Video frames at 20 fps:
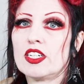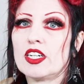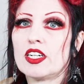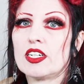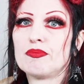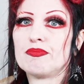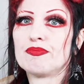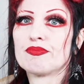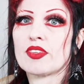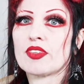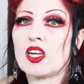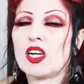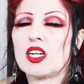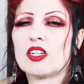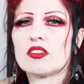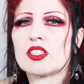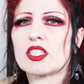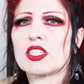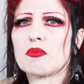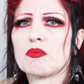I
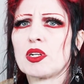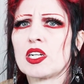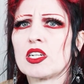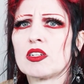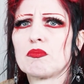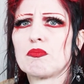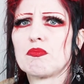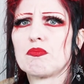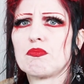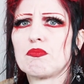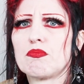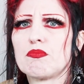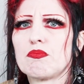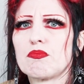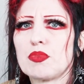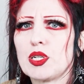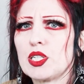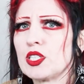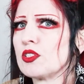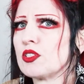don't think I'm gonna
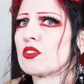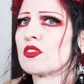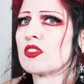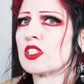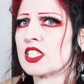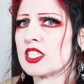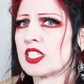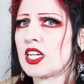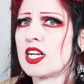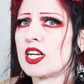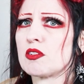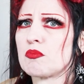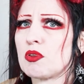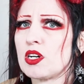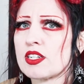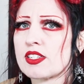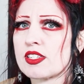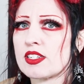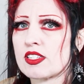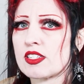put you through the entire
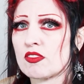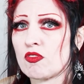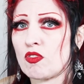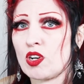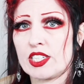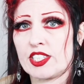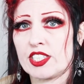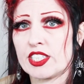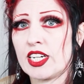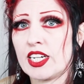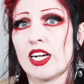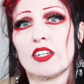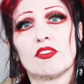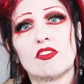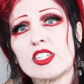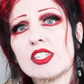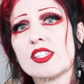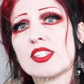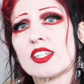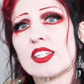process of watching
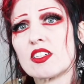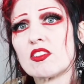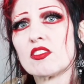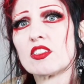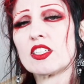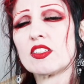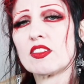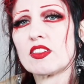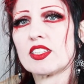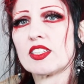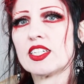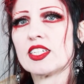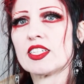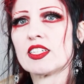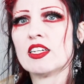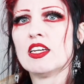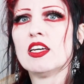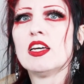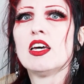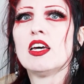every single little
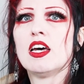thing,